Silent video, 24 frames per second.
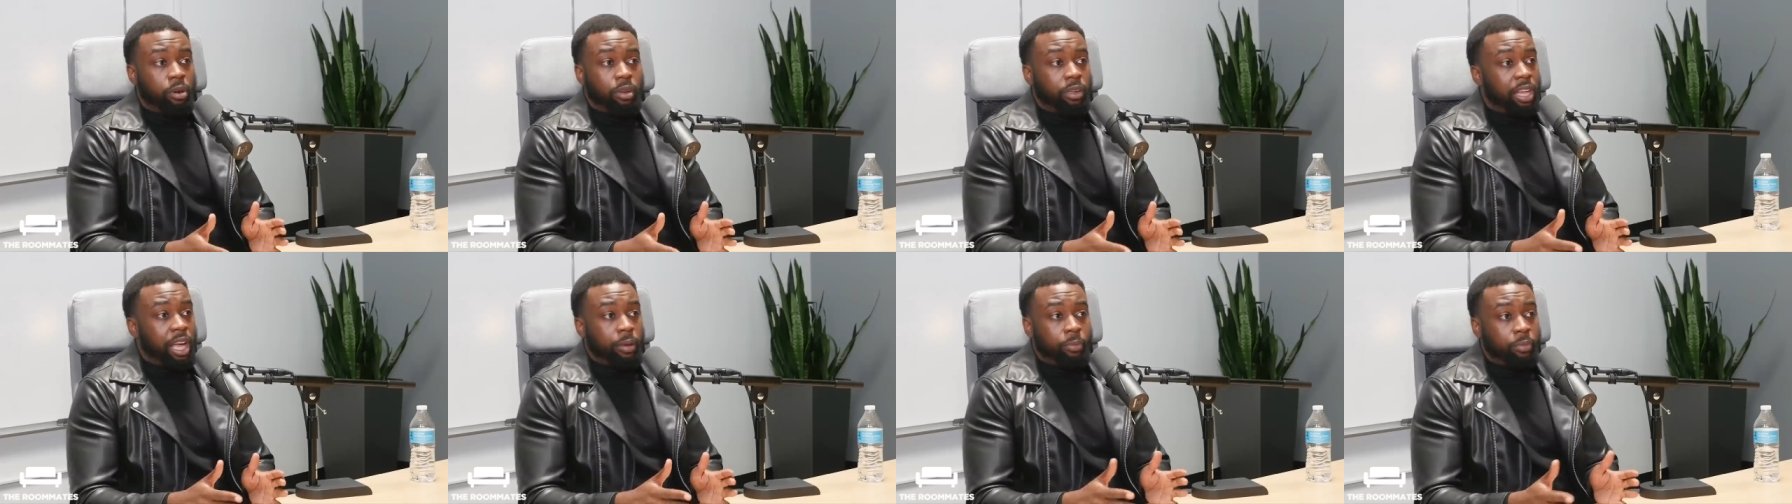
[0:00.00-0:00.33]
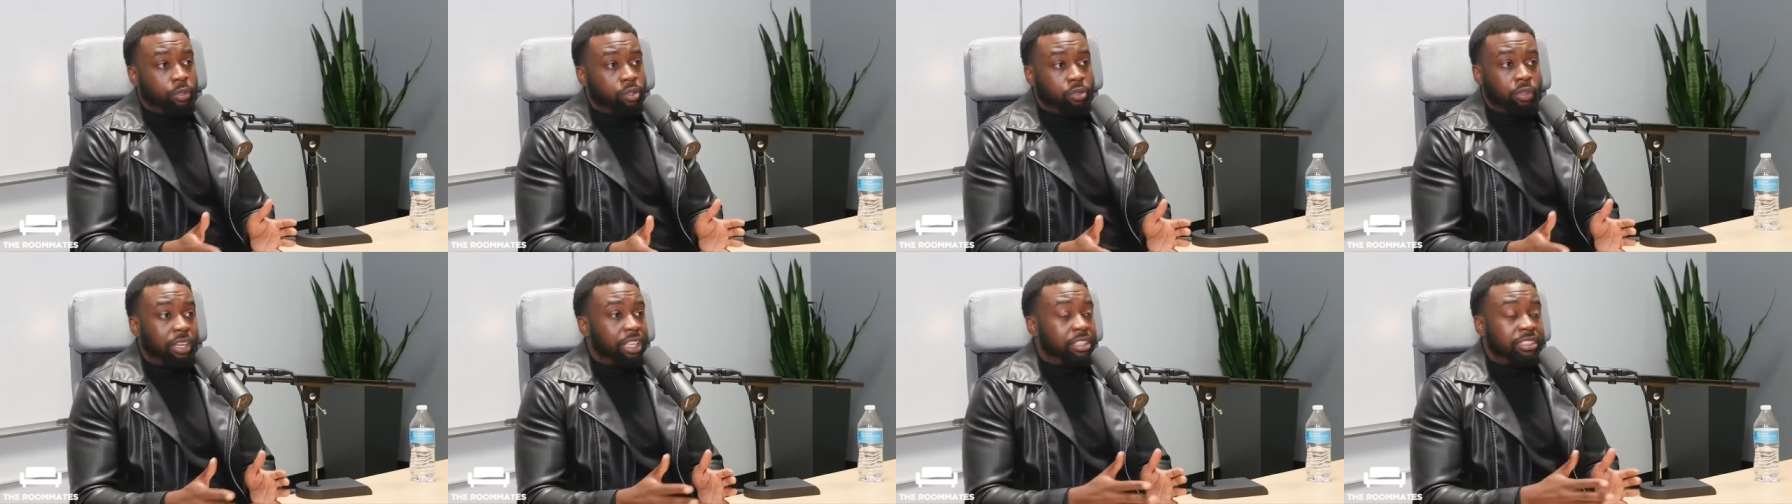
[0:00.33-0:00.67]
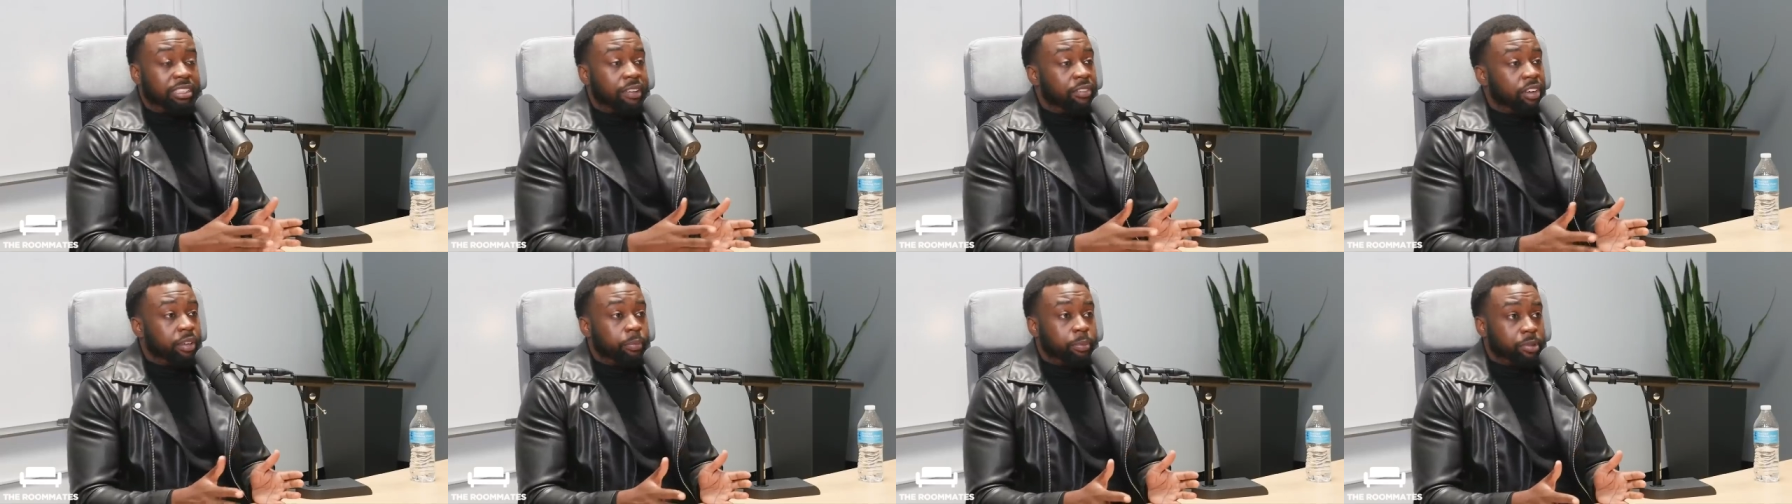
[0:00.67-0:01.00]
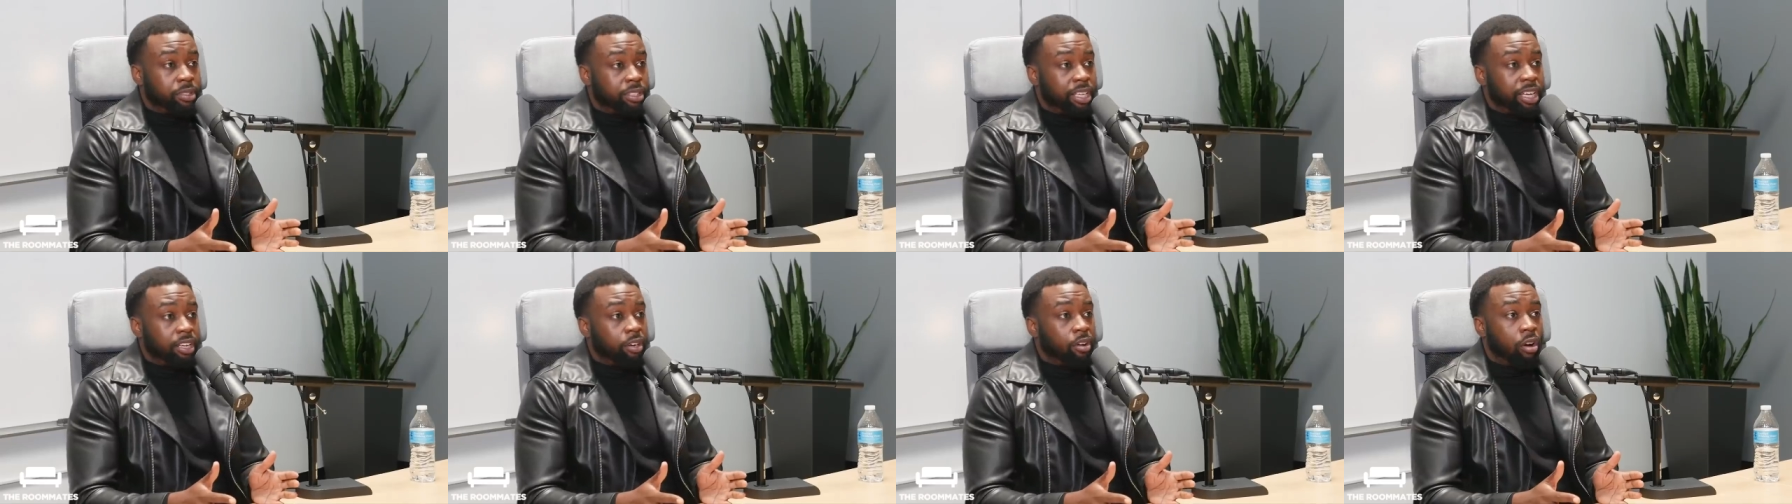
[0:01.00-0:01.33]
Yeah, we were like majority, like
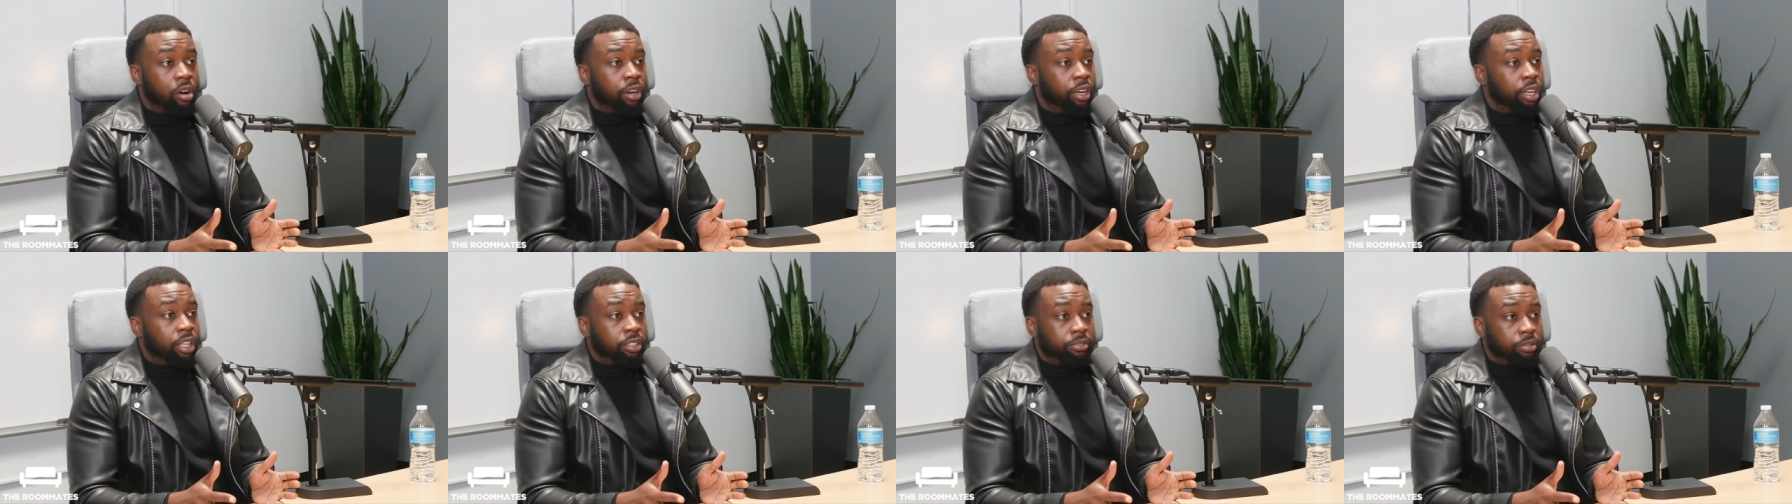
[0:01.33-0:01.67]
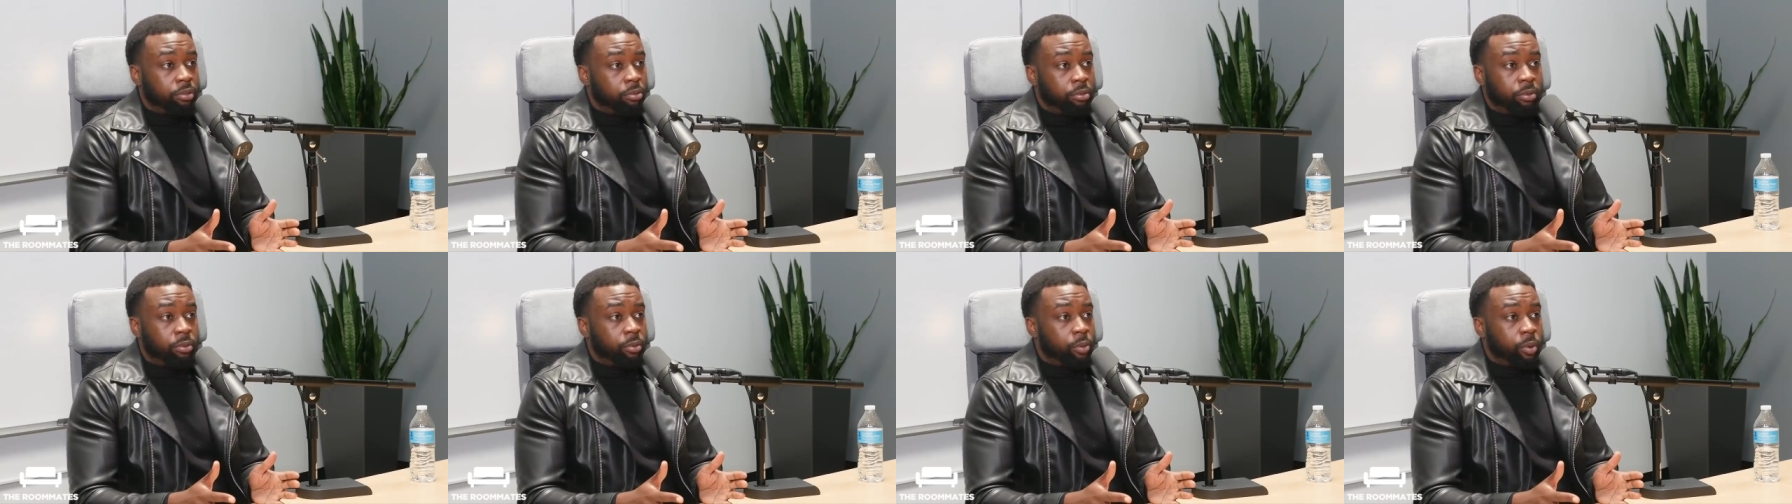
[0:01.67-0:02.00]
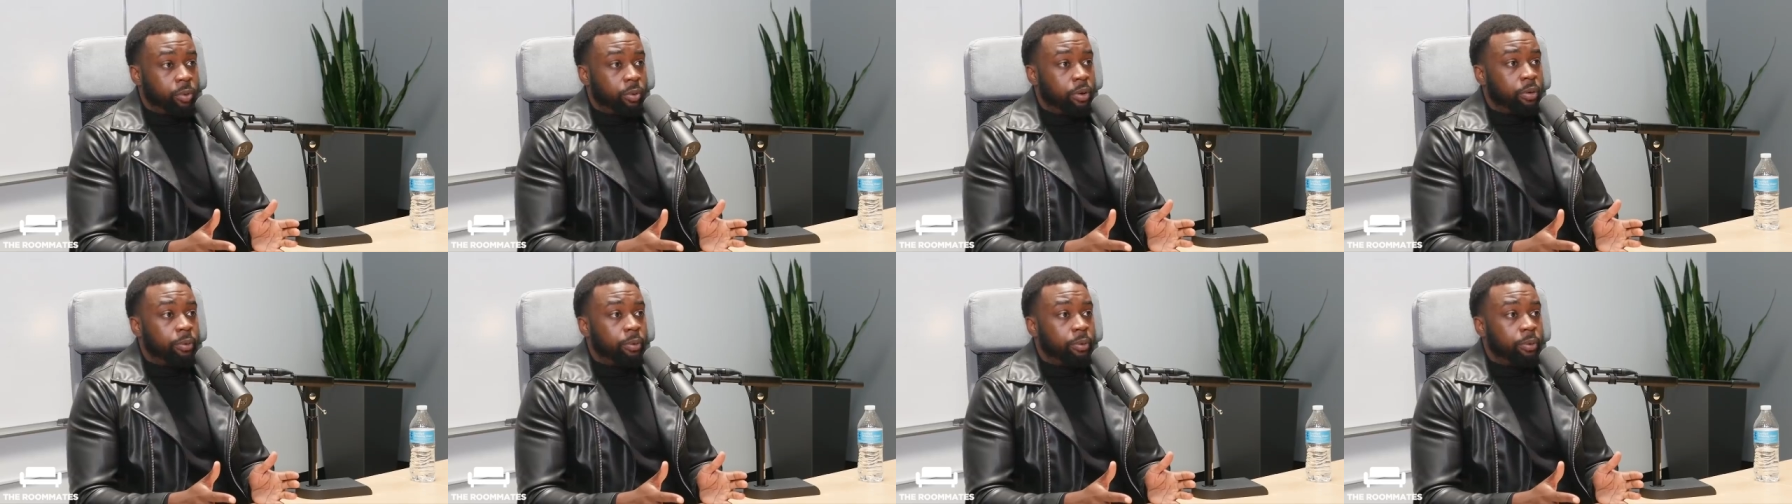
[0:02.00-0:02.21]
70% audience were